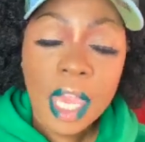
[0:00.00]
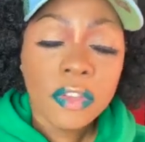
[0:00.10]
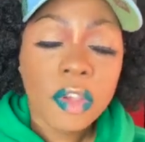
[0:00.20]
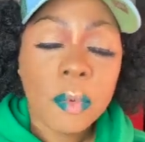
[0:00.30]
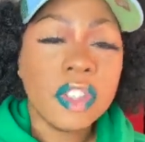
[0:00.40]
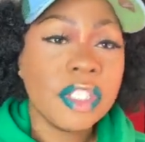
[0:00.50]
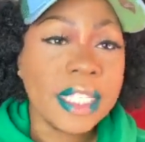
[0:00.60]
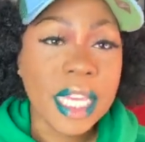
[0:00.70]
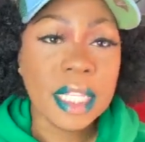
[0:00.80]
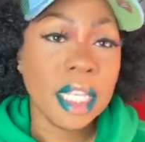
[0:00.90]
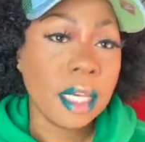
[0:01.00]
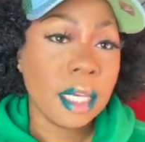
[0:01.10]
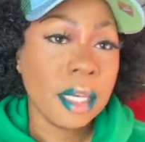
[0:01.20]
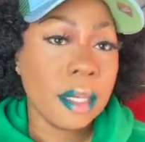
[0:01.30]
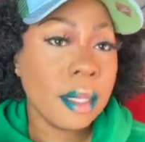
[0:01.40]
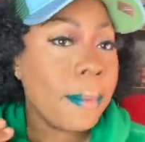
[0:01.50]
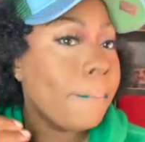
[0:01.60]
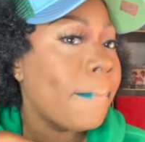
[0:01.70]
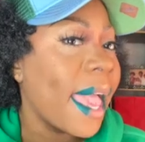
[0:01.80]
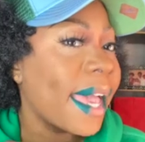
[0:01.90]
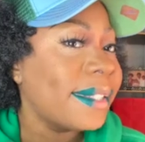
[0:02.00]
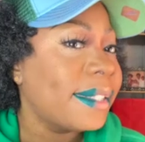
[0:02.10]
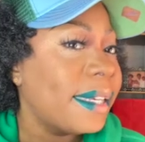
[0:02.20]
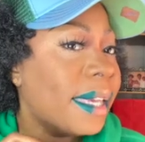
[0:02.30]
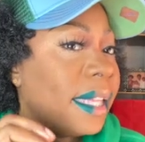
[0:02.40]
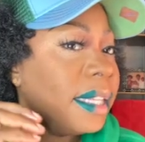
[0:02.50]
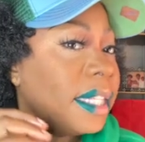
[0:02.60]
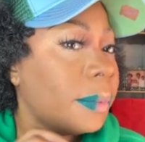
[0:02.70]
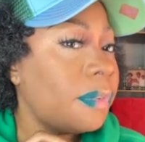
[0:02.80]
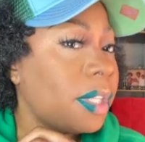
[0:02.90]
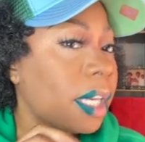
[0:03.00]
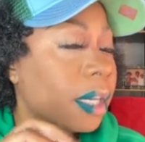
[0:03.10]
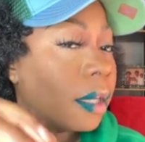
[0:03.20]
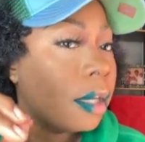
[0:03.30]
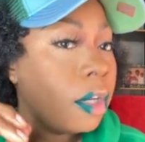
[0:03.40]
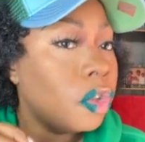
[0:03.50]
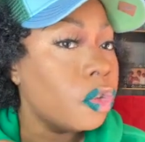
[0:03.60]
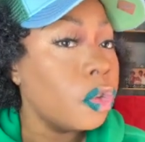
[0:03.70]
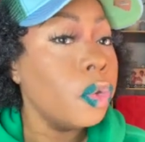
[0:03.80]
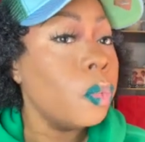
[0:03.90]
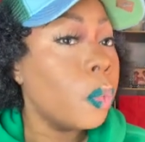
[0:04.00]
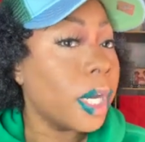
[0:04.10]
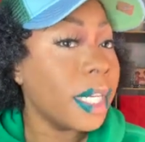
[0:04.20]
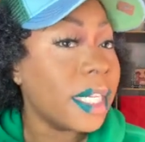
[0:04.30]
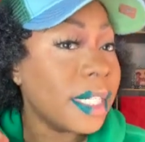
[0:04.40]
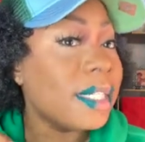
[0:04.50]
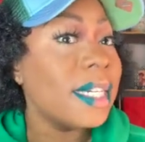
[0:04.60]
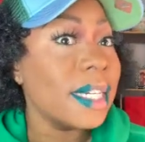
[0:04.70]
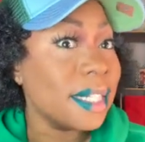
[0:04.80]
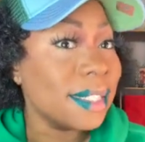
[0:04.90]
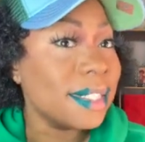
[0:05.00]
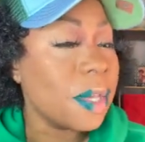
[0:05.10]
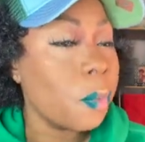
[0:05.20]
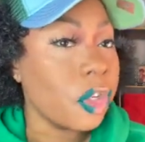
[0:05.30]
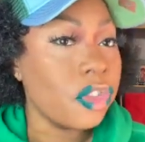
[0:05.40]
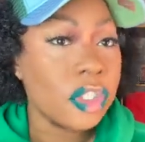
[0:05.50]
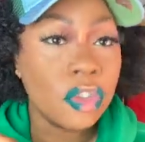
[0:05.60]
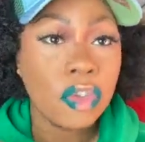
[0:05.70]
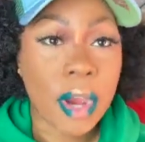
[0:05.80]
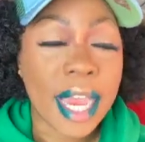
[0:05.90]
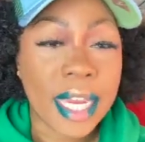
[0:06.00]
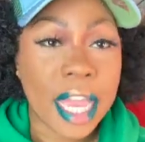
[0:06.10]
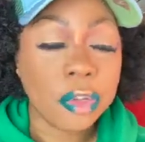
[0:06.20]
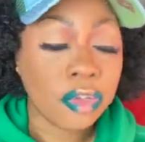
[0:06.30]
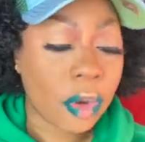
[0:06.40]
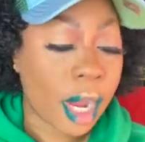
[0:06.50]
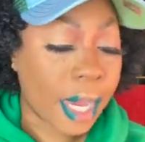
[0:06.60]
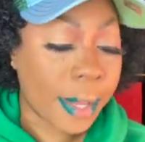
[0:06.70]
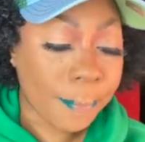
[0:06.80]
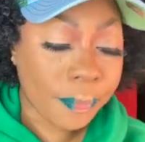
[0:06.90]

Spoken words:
So we're just letting the matte lipstick do what it does, which is dry down dry